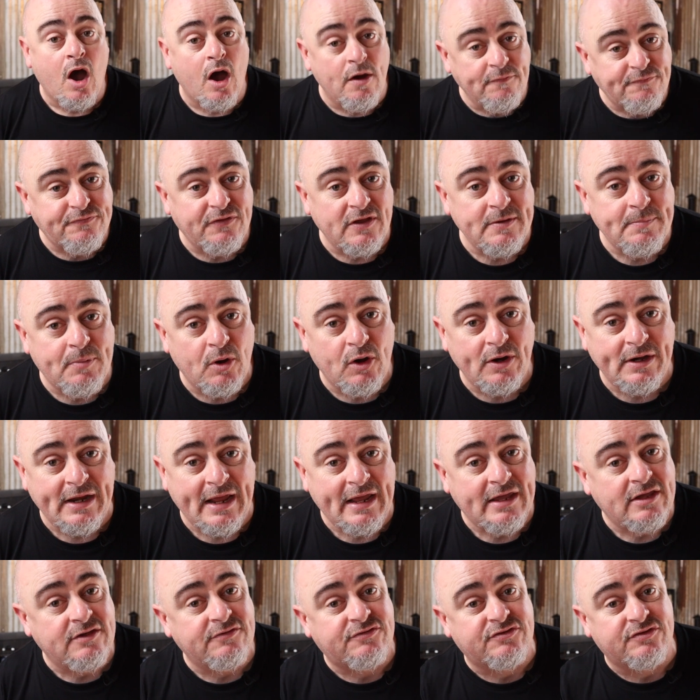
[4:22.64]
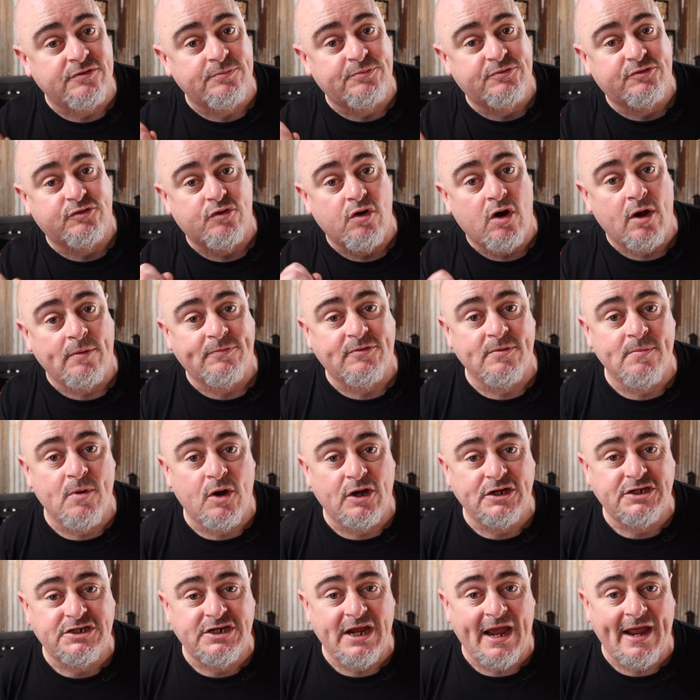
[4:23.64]
Hopefully by now you've subscribed to
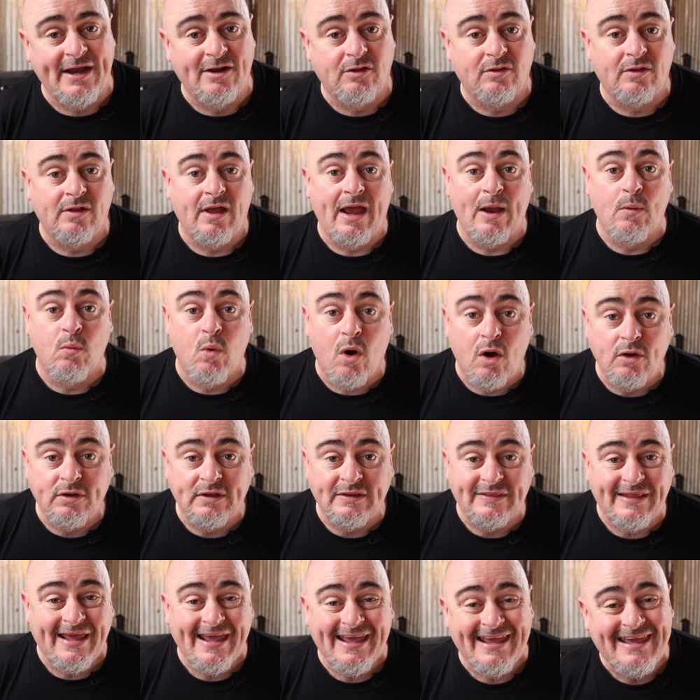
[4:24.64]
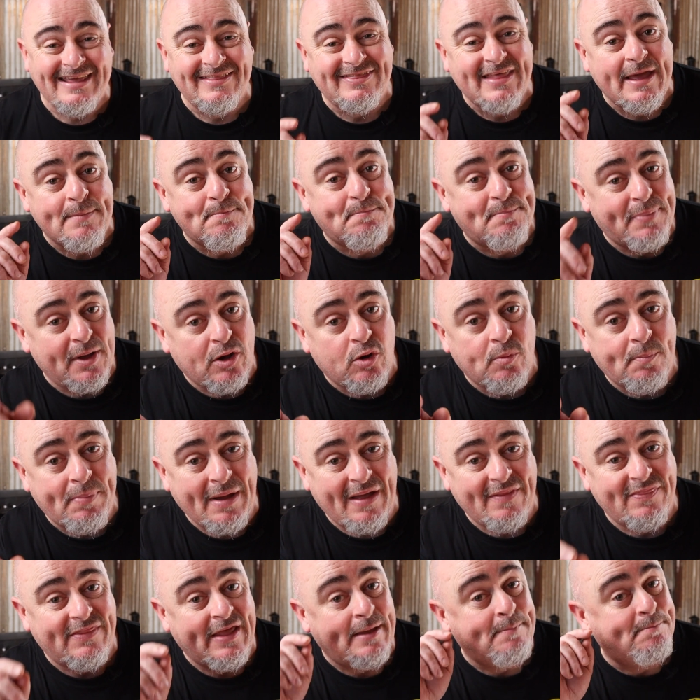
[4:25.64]
my channel and while you're there, hit that bell
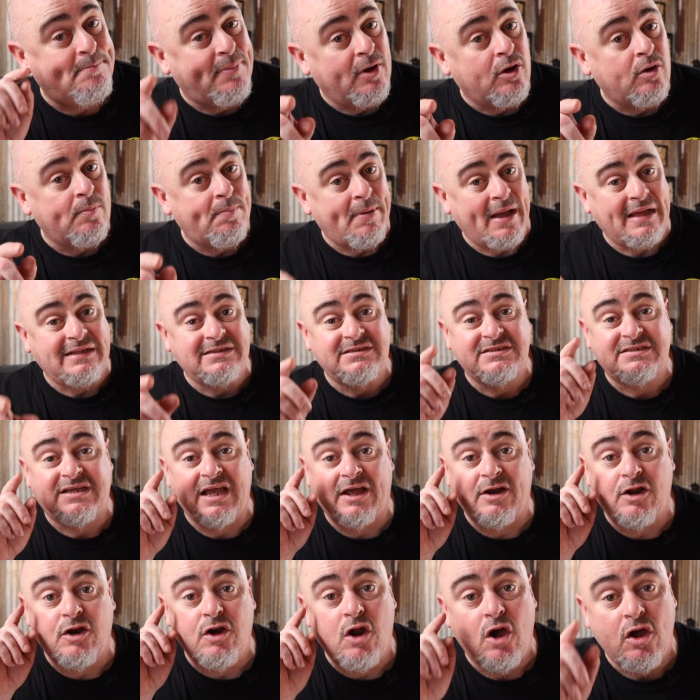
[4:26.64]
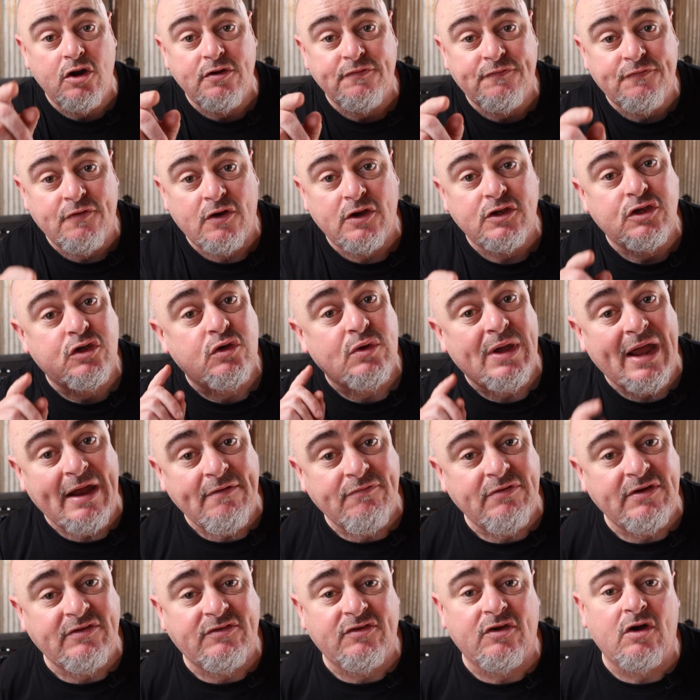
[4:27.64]
button. That bell button's gonna notify you
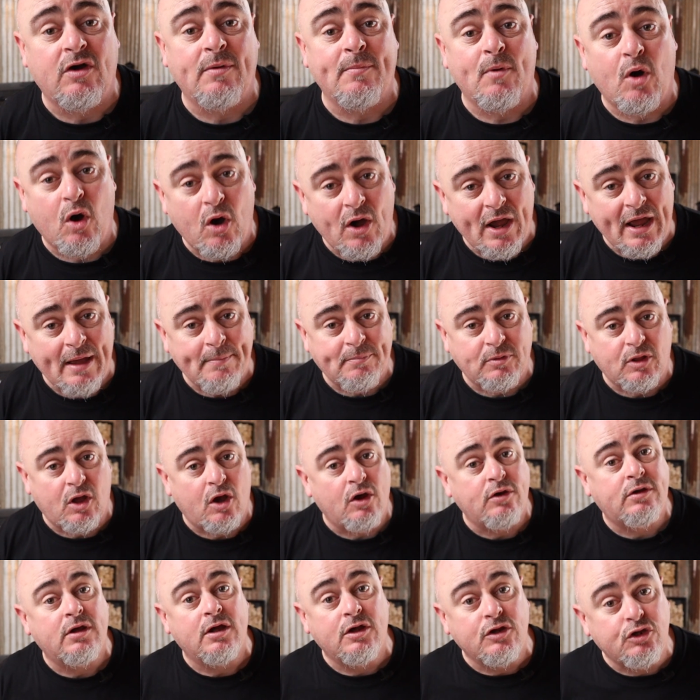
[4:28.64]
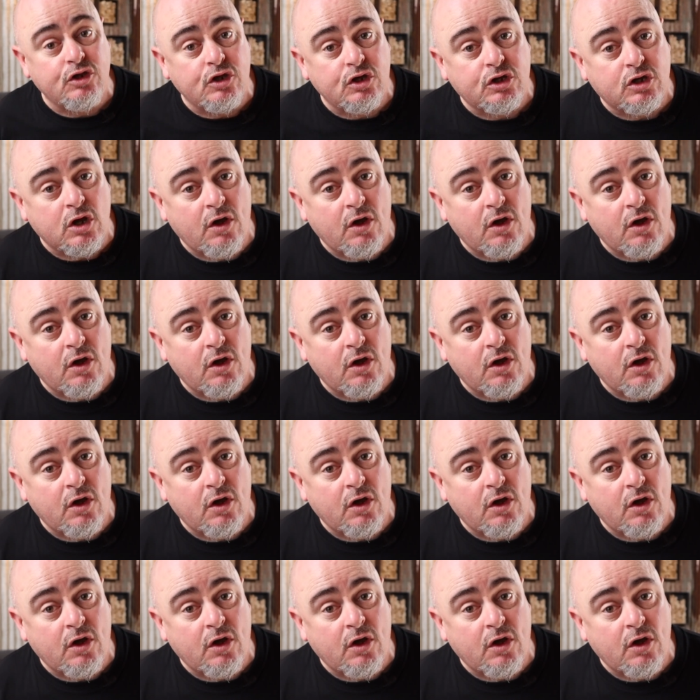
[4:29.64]
every time I upload new